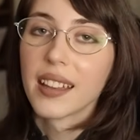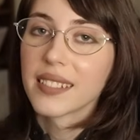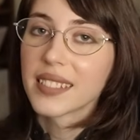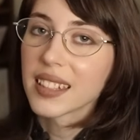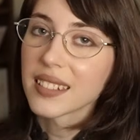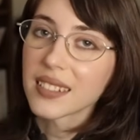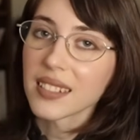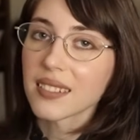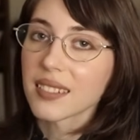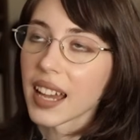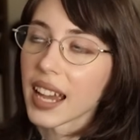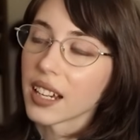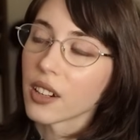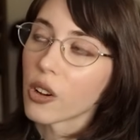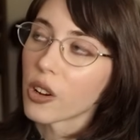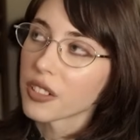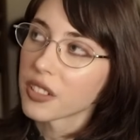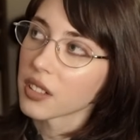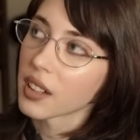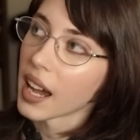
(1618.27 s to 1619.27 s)
This design
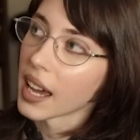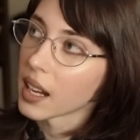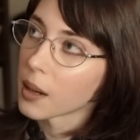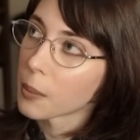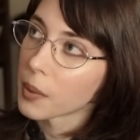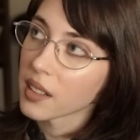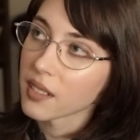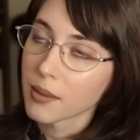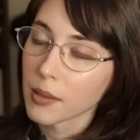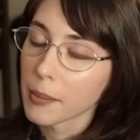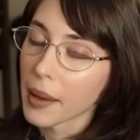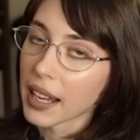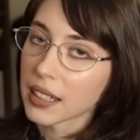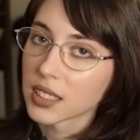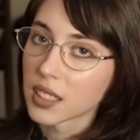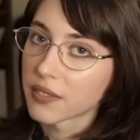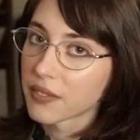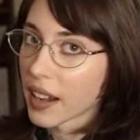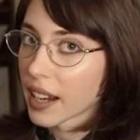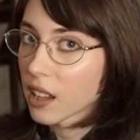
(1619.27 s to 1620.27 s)
also kind of brings me back
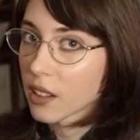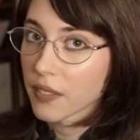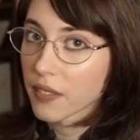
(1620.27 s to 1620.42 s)
to Final